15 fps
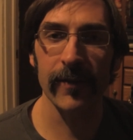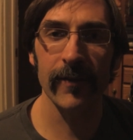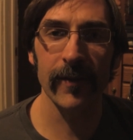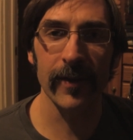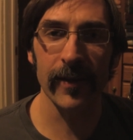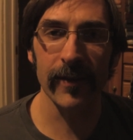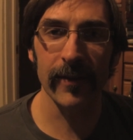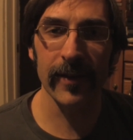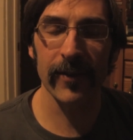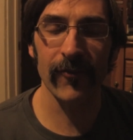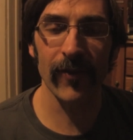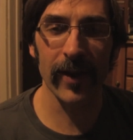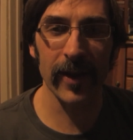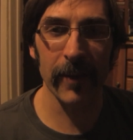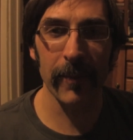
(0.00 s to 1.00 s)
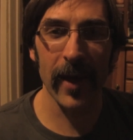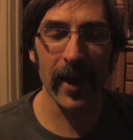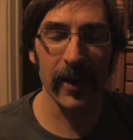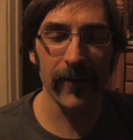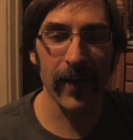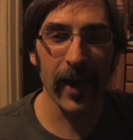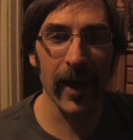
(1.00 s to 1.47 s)
to try to get back
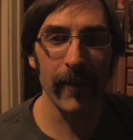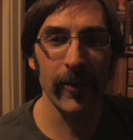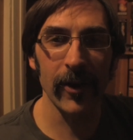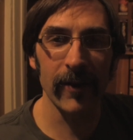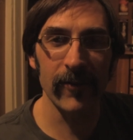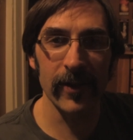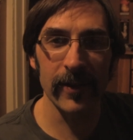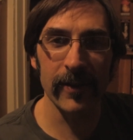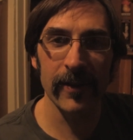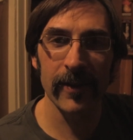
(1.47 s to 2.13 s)
into the habit of it.